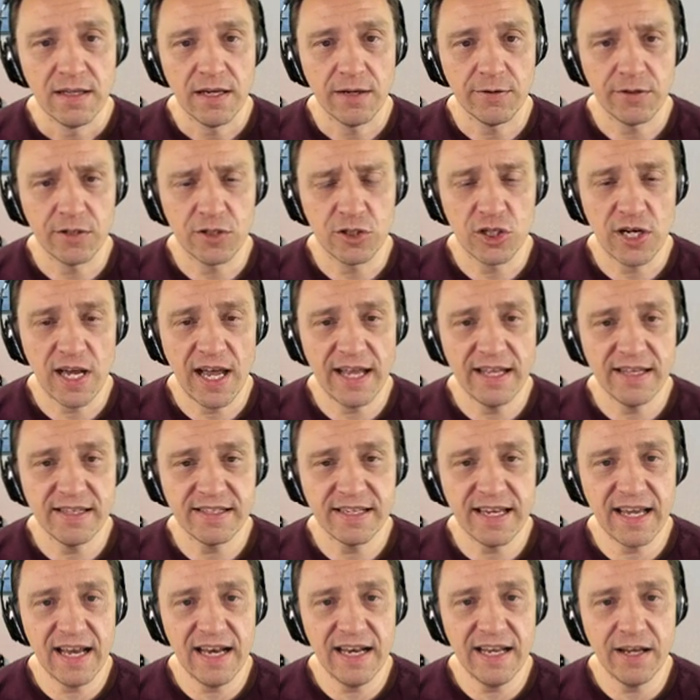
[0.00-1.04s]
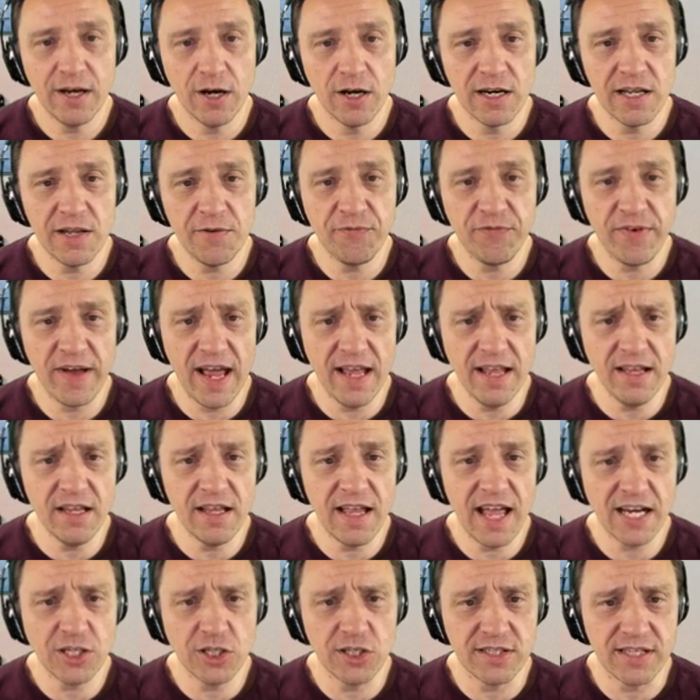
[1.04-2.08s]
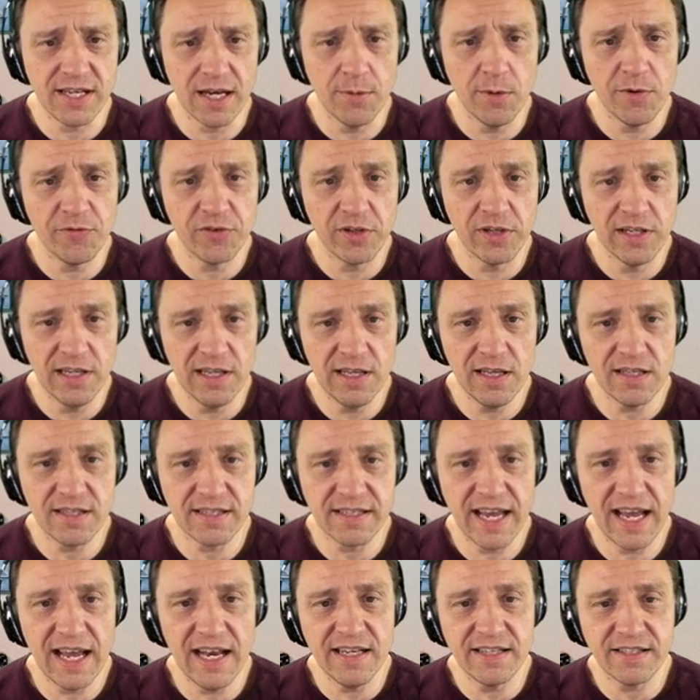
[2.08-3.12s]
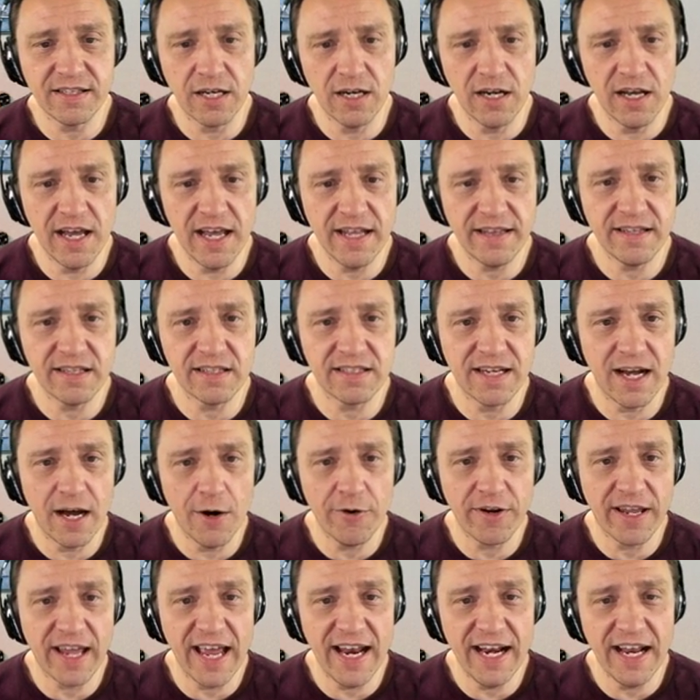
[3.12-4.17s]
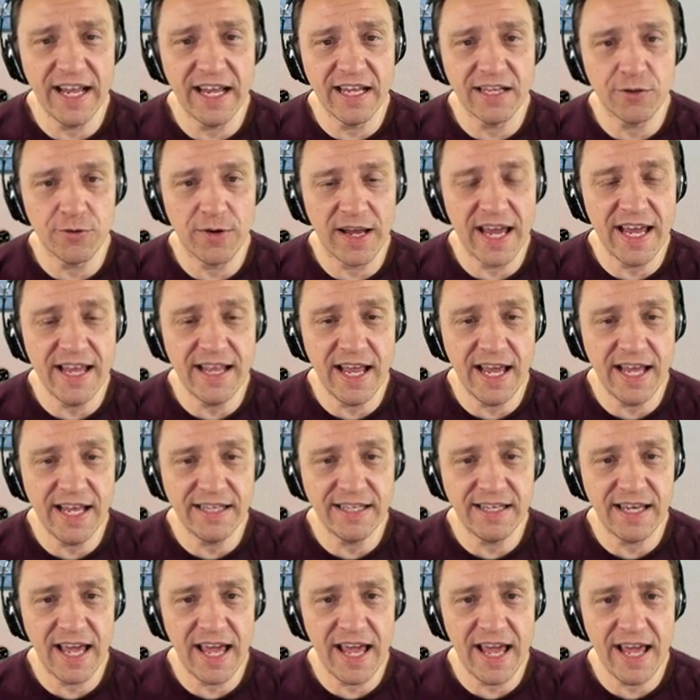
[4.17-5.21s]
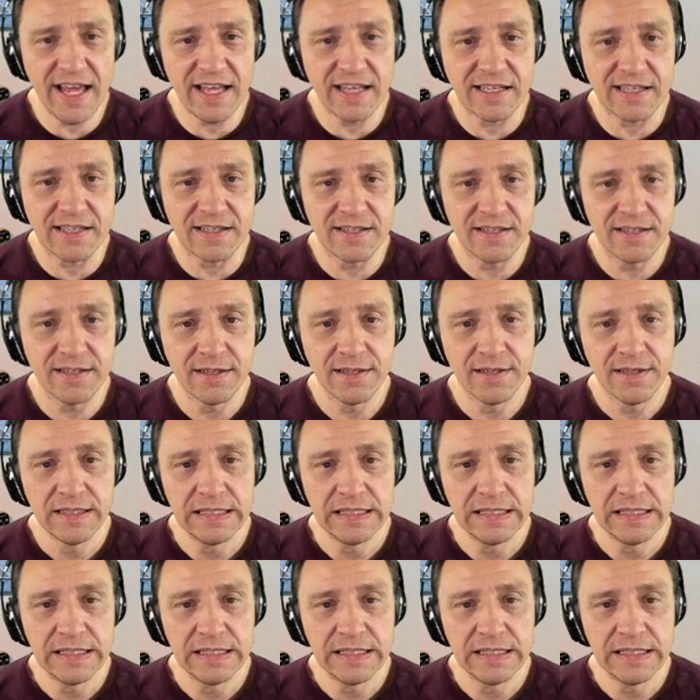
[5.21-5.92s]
Now the giant skelly gonna defend, and actually some of the little skellies gonna hit the tower, getting it to eight eighty-eight.